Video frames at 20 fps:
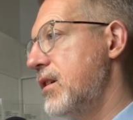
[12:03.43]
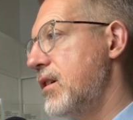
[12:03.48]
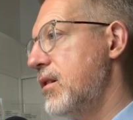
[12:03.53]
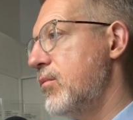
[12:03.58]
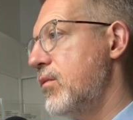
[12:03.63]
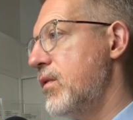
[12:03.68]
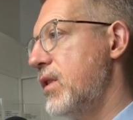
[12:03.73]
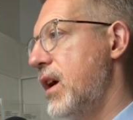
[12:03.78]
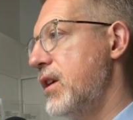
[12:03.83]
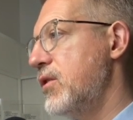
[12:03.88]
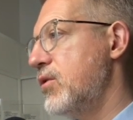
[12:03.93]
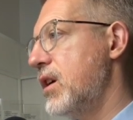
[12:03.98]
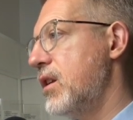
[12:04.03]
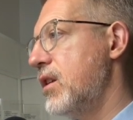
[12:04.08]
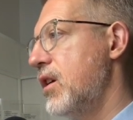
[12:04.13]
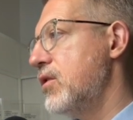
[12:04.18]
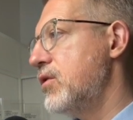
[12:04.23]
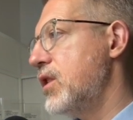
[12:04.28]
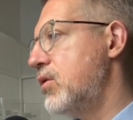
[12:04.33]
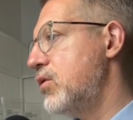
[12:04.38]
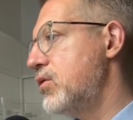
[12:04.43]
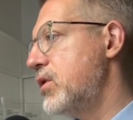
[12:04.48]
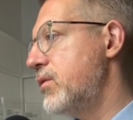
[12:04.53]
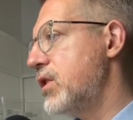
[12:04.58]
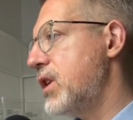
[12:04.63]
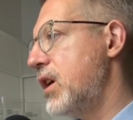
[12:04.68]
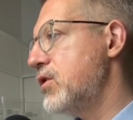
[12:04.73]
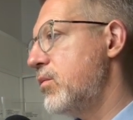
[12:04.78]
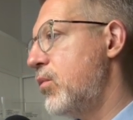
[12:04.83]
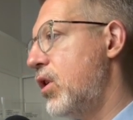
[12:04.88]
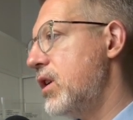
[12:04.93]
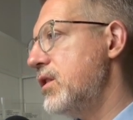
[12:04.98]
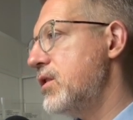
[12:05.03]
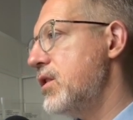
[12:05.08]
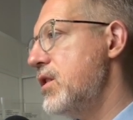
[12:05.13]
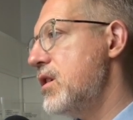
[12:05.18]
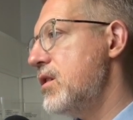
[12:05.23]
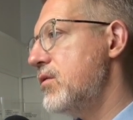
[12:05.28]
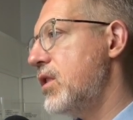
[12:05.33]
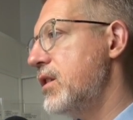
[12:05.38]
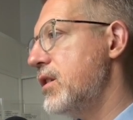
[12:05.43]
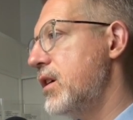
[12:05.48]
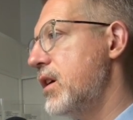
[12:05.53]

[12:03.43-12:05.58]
That can be tricky in patent applications.